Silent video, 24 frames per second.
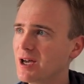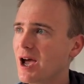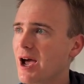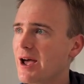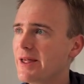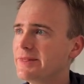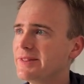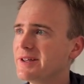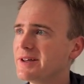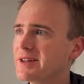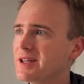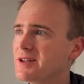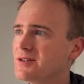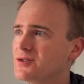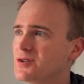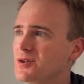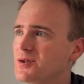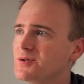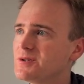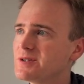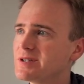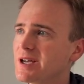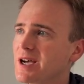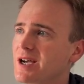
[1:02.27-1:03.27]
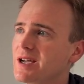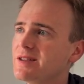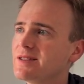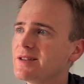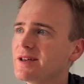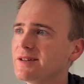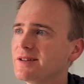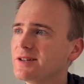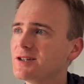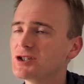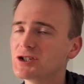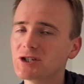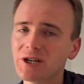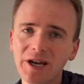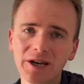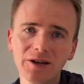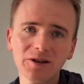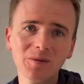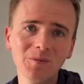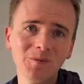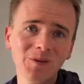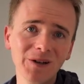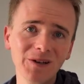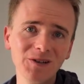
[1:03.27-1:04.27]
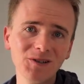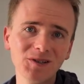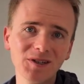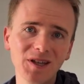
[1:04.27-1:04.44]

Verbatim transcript: Now, they do say that the chat completion